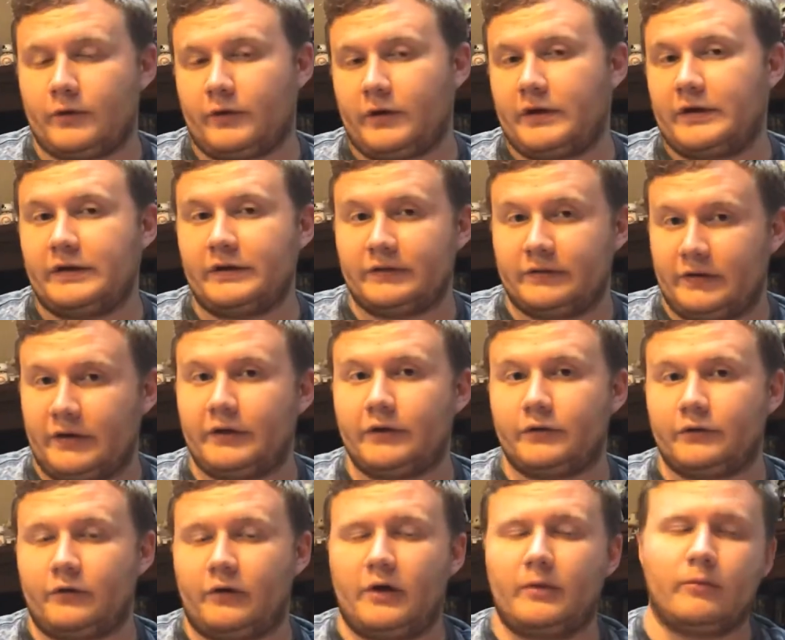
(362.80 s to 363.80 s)
he is in a
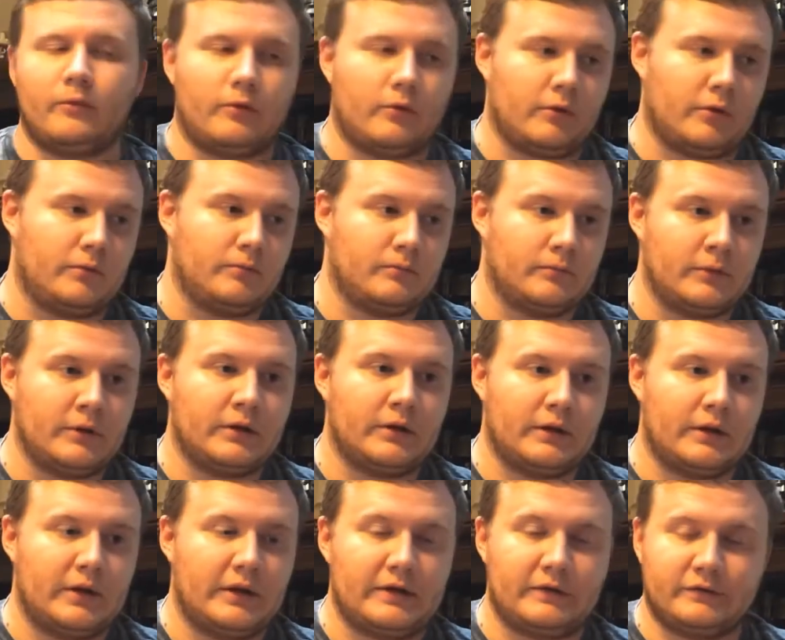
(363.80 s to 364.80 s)
dream or
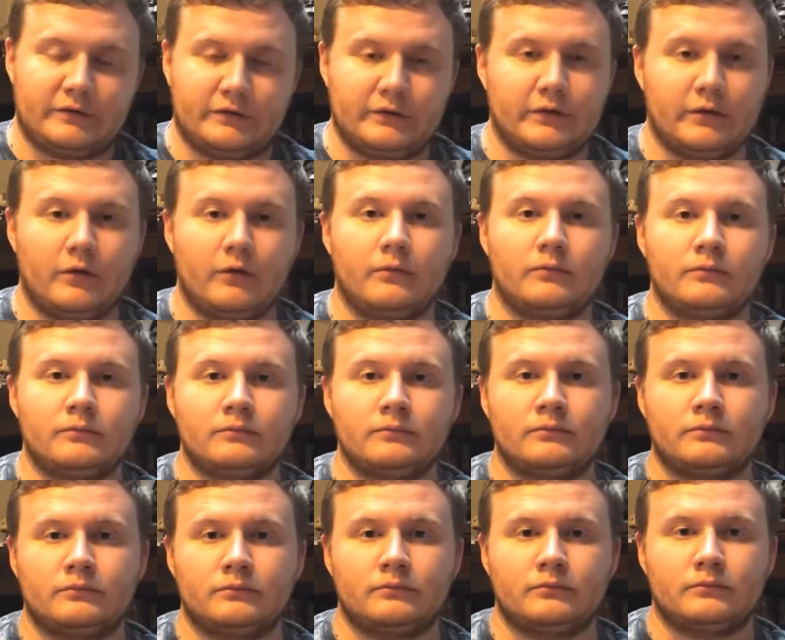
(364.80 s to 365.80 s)
he's still
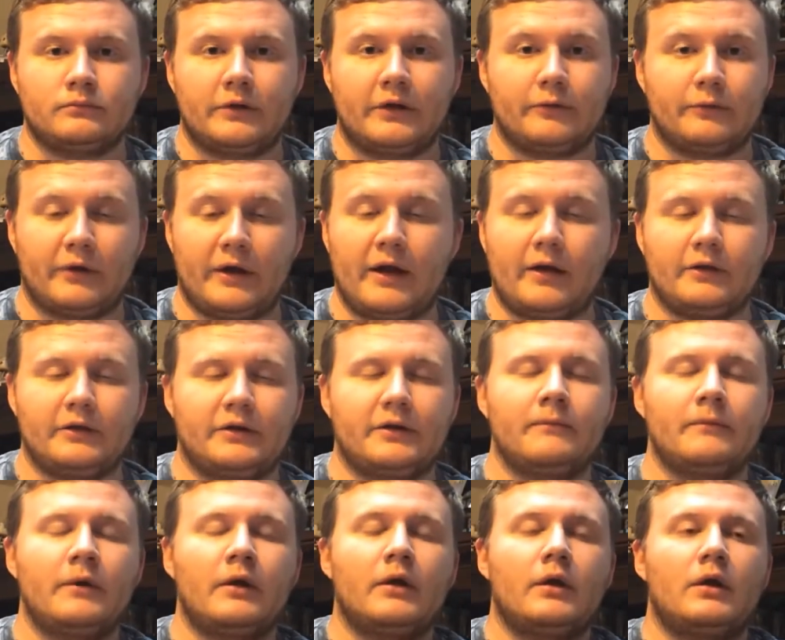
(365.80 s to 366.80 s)
in reality.
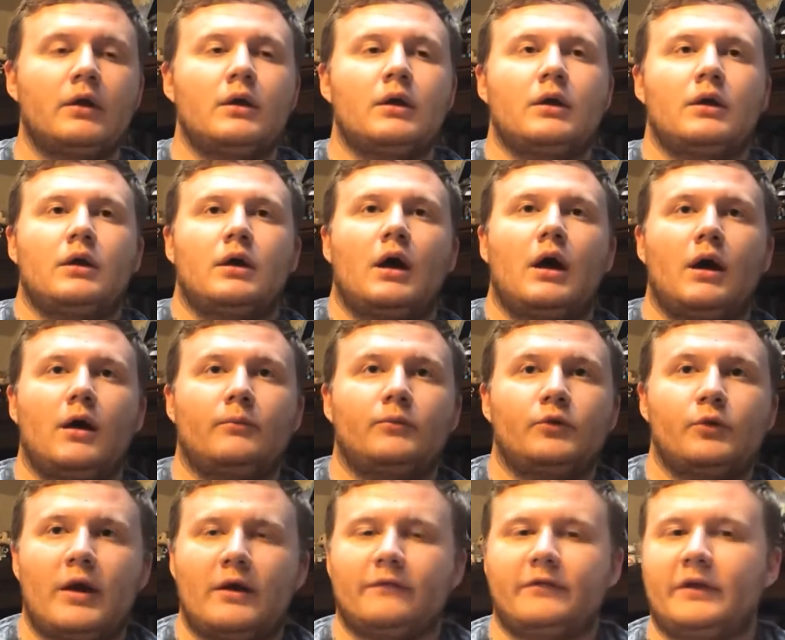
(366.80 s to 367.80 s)

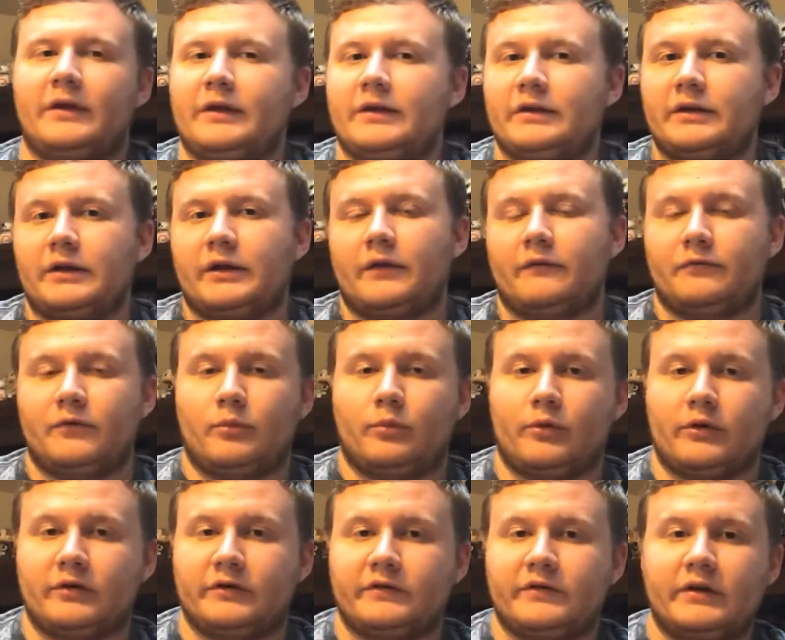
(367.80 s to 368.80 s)
You have the ending of The
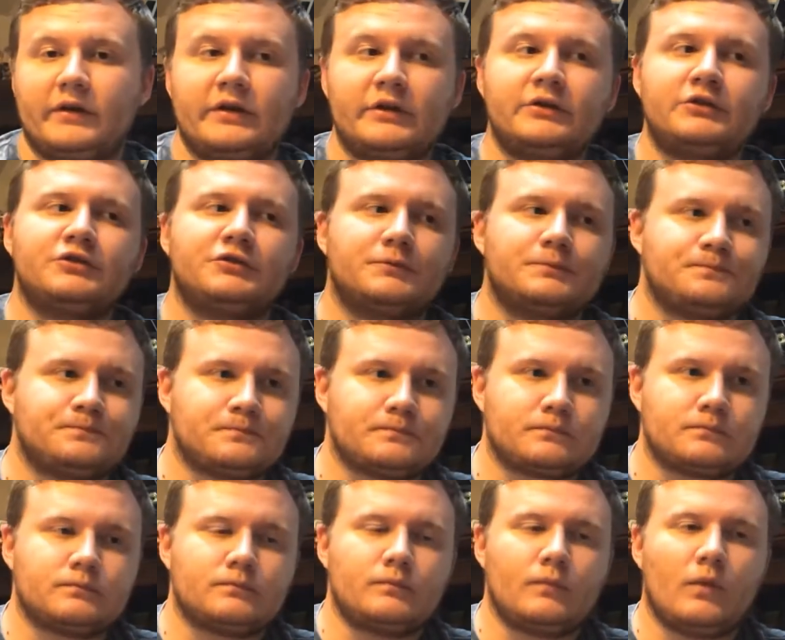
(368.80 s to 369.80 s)
Prestige
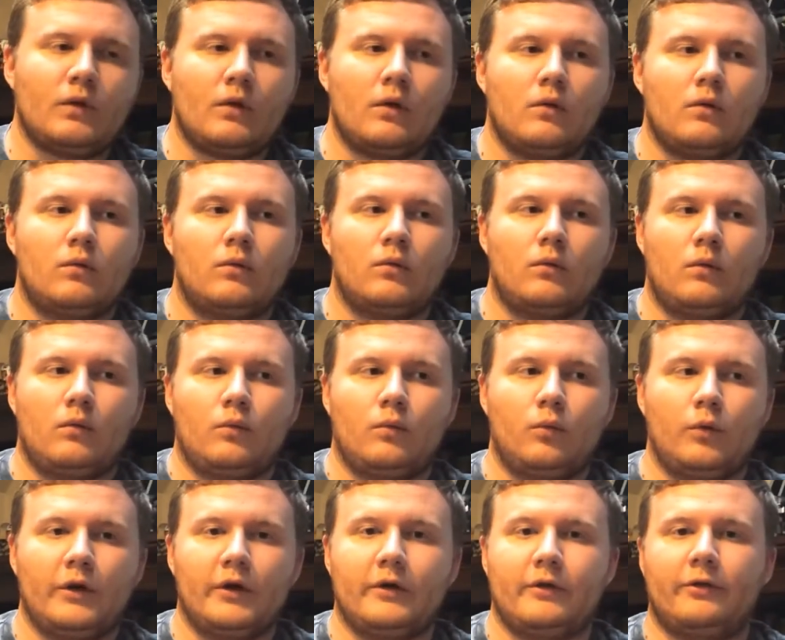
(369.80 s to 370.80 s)

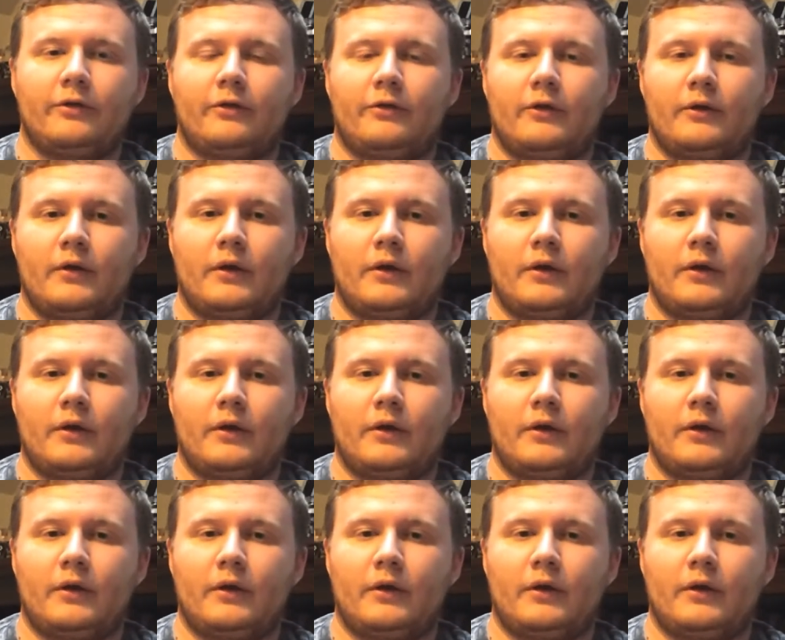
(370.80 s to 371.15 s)
with